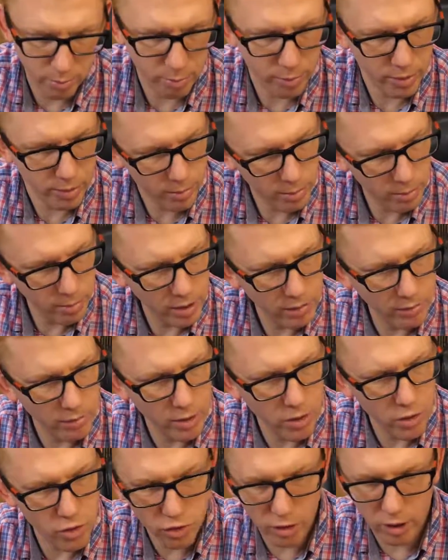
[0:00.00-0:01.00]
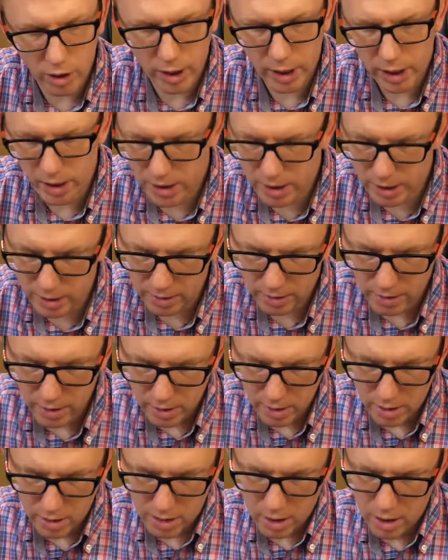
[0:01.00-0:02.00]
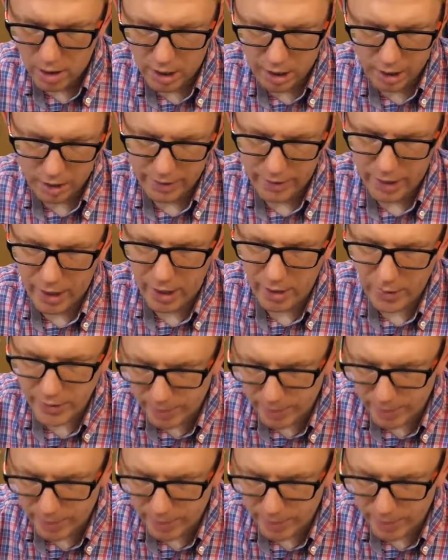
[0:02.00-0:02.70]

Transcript: probably will enjoy it. And then